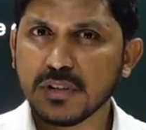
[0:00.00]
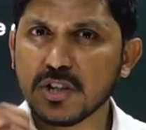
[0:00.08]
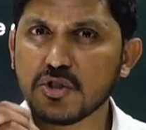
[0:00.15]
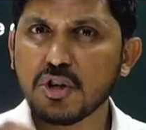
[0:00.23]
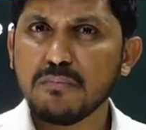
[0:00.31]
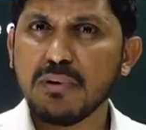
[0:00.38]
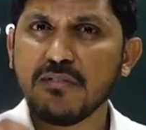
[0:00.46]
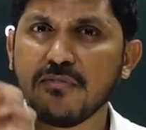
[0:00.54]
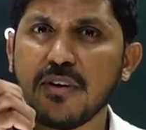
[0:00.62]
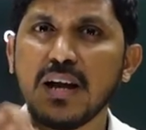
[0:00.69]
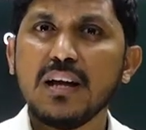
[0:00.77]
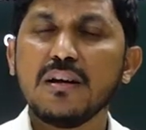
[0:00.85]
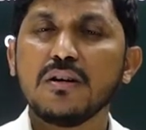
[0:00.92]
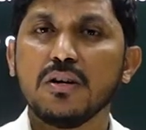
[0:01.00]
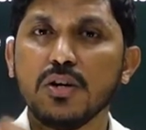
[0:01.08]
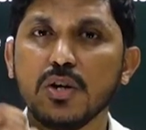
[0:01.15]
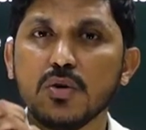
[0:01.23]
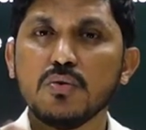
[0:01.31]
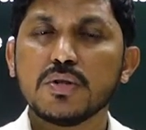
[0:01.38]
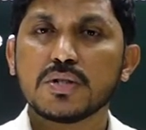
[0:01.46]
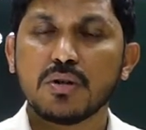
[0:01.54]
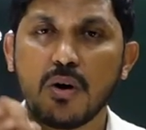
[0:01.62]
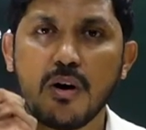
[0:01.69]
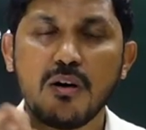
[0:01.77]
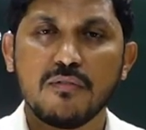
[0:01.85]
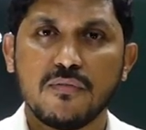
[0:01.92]
there should be fair use
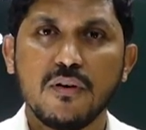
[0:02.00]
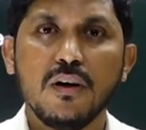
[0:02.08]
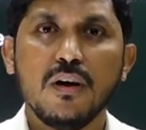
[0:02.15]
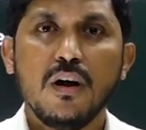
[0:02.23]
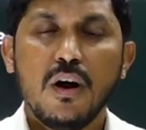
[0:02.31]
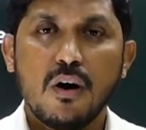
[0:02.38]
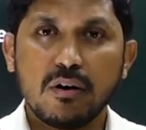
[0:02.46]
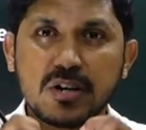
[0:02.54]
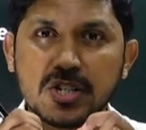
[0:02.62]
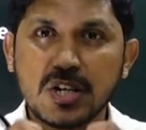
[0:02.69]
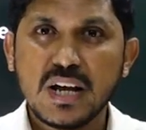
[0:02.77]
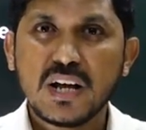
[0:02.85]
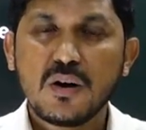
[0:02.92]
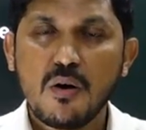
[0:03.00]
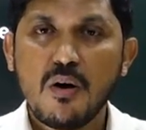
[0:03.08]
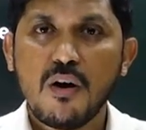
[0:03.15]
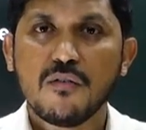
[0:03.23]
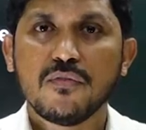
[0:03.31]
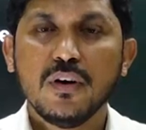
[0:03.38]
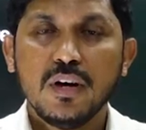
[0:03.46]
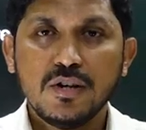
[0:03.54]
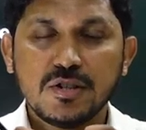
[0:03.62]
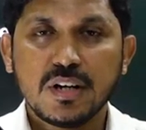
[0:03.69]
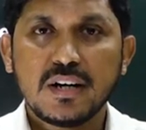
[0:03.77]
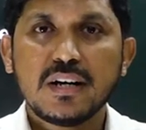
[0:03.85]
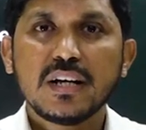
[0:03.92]
of or share of
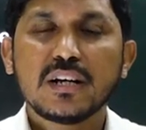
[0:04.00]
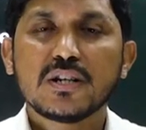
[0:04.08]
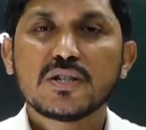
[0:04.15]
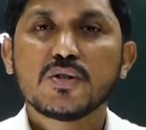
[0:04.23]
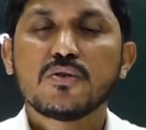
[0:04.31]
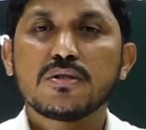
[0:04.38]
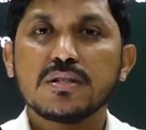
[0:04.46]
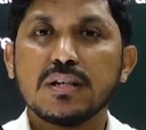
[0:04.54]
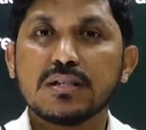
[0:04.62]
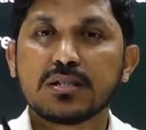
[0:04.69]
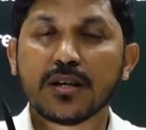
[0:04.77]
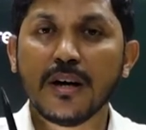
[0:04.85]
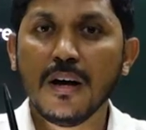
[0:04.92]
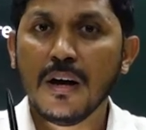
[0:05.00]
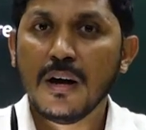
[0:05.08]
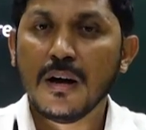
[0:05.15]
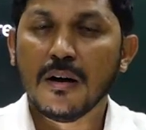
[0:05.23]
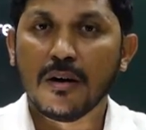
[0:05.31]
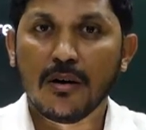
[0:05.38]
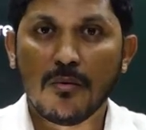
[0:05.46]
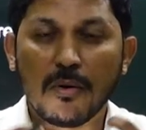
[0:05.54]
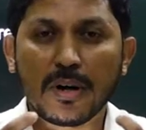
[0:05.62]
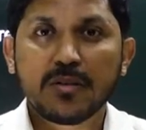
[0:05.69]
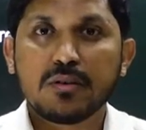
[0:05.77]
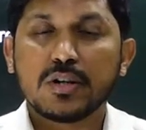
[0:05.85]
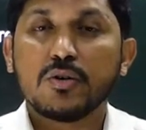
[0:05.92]
genetic resources, uh, uh,
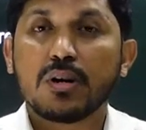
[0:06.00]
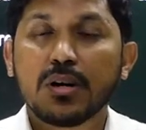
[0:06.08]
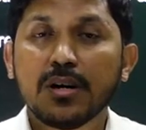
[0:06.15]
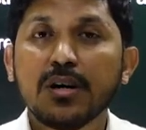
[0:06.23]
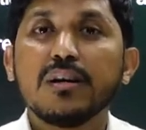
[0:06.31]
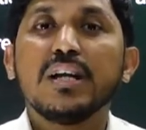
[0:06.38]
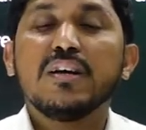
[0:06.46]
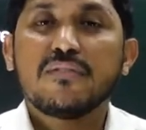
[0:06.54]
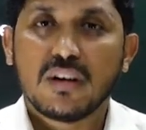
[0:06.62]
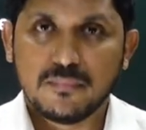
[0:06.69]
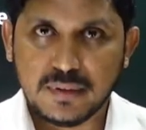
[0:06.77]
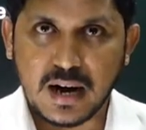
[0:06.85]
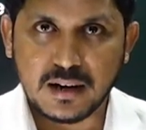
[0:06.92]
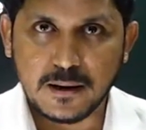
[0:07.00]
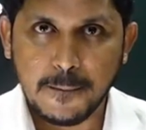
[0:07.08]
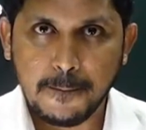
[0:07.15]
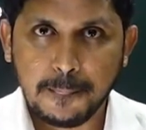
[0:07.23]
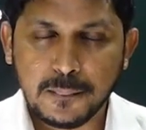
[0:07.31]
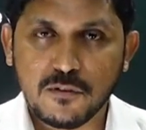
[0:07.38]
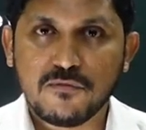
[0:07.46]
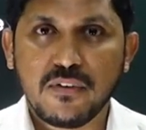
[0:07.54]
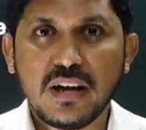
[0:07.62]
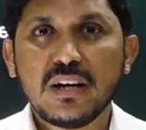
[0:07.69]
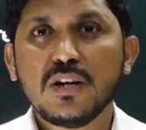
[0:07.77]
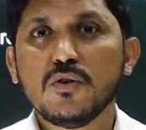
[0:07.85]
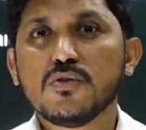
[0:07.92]
whatever you are earning from that. The
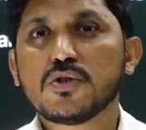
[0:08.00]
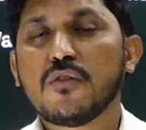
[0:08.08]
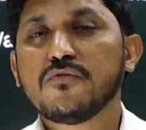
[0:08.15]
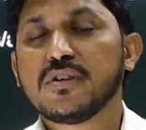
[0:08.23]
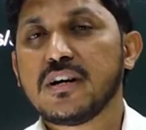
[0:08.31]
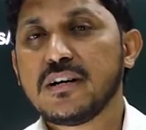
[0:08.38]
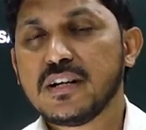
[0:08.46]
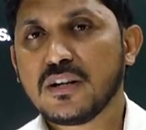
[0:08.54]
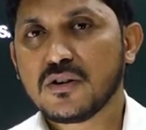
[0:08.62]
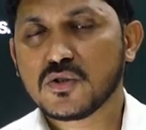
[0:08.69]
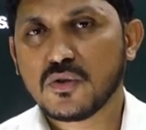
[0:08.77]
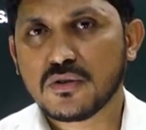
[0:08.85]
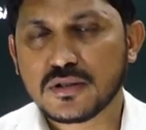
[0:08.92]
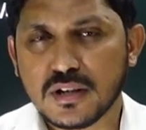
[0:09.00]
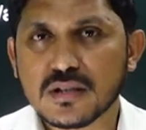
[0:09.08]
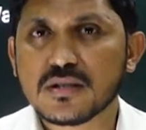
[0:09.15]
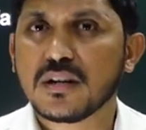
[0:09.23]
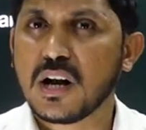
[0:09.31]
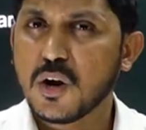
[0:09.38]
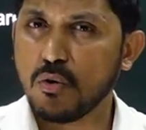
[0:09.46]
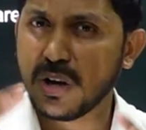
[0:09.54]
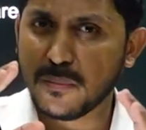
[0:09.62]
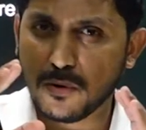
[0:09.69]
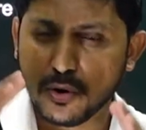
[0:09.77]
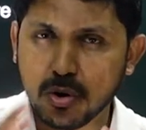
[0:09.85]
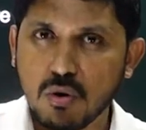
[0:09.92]
fair use of genetic resources, Nagoya
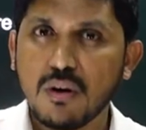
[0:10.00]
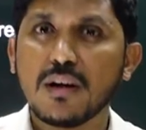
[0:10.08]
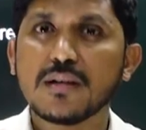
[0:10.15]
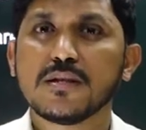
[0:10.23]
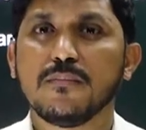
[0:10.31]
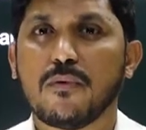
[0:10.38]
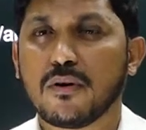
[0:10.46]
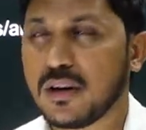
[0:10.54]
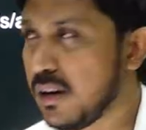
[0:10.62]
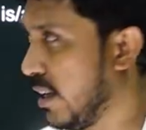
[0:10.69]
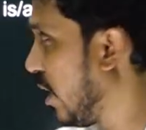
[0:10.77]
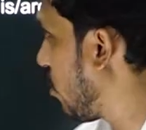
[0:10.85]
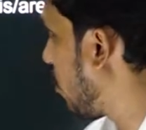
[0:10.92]
protocol is important here